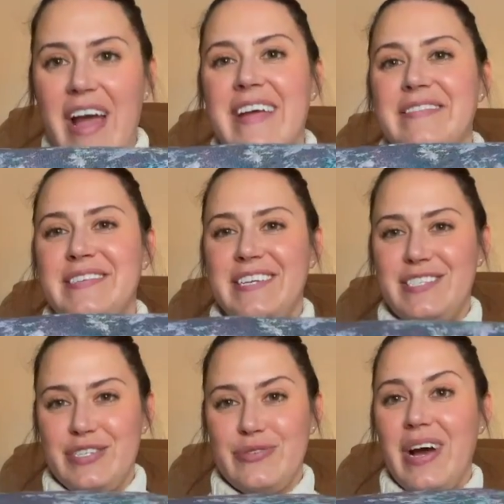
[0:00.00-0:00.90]
I get to
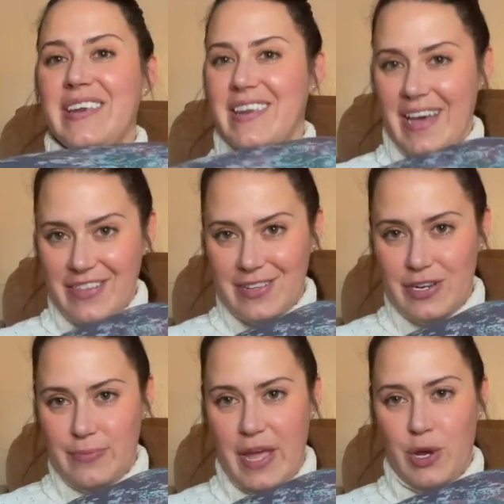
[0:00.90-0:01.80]
do another
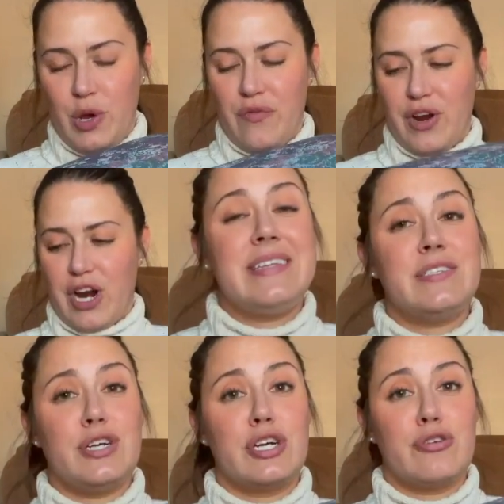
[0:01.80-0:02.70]
little makeover, and
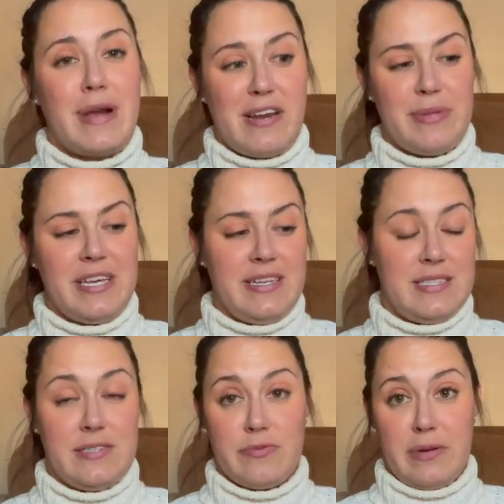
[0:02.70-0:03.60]
these are incredibly
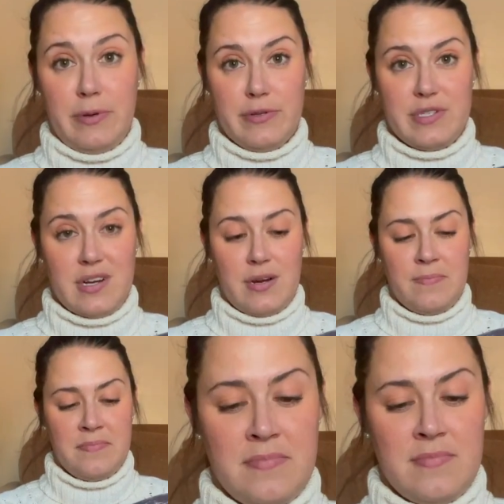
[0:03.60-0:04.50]
easy to reupholster.
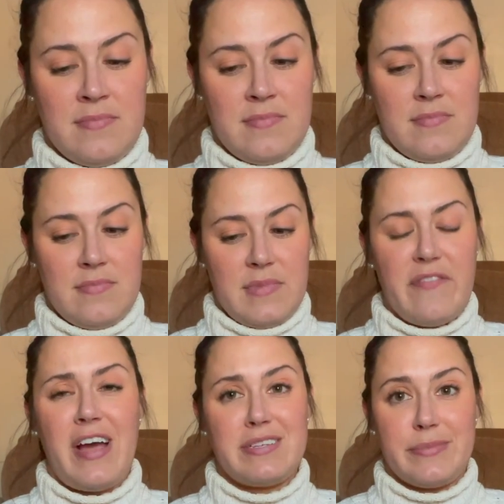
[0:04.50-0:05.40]

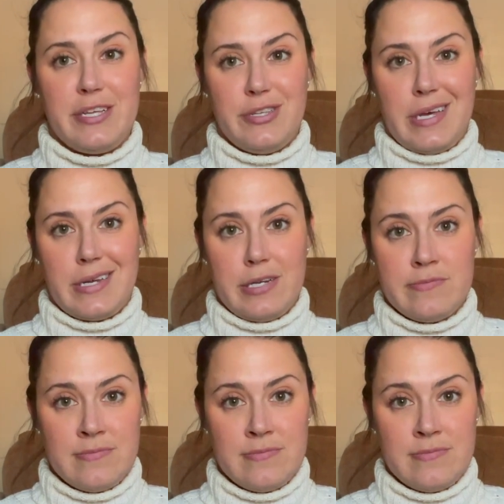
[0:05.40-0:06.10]
In fact, I'm gonna do that now.